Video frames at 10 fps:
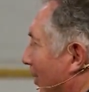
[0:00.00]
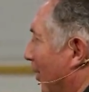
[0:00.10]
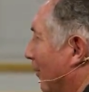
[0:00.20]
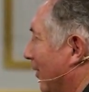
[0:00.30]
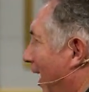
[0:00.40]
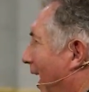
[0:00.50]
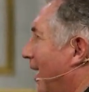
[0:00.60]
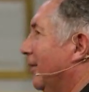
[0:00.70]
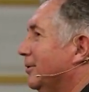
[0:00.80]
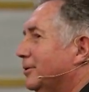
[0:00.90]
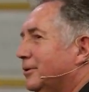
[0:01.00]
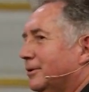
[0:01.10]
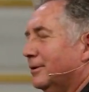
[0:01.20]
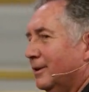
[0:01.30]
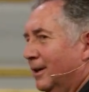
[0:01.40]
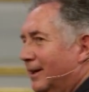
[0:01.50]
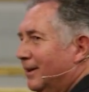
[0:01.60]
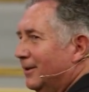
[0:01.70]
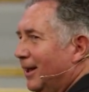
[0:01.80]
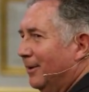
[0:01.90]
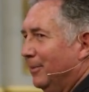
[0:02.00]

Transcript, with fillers: her over to the house. That